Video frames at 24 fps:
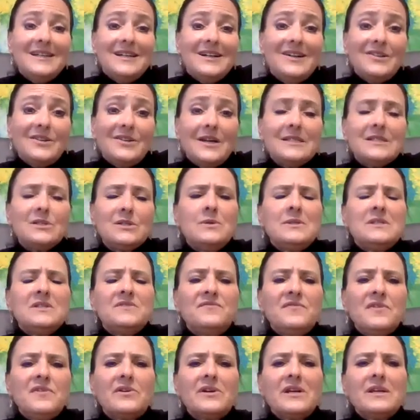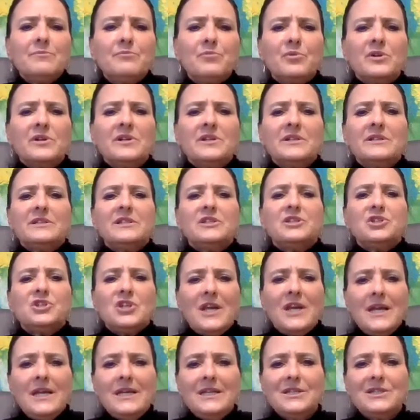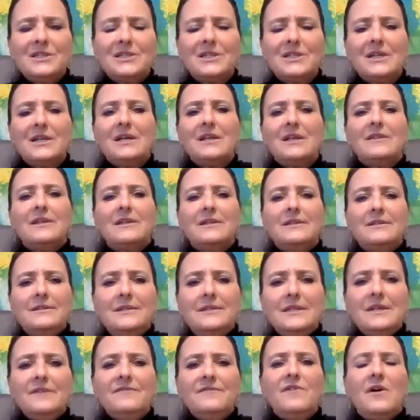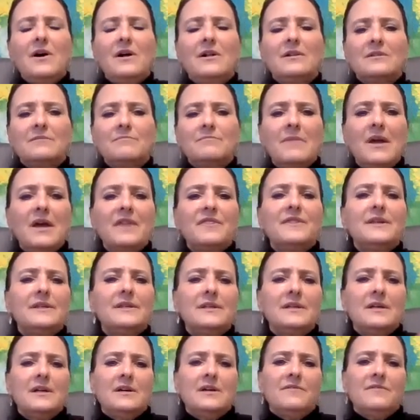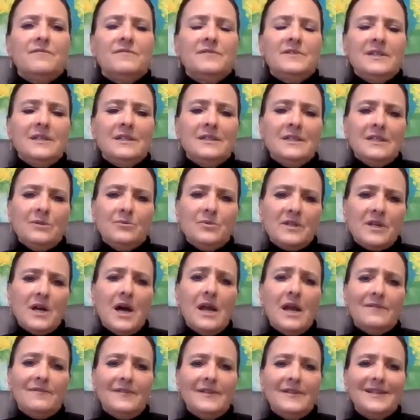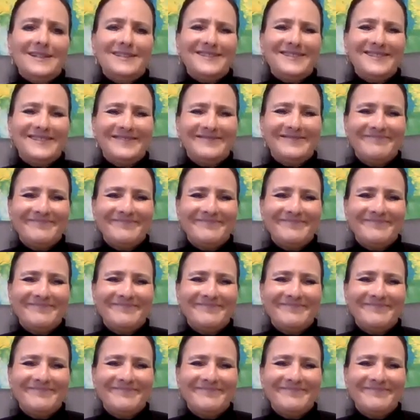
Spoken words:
Okay, so it's very important to change the default method of dealing with conflict.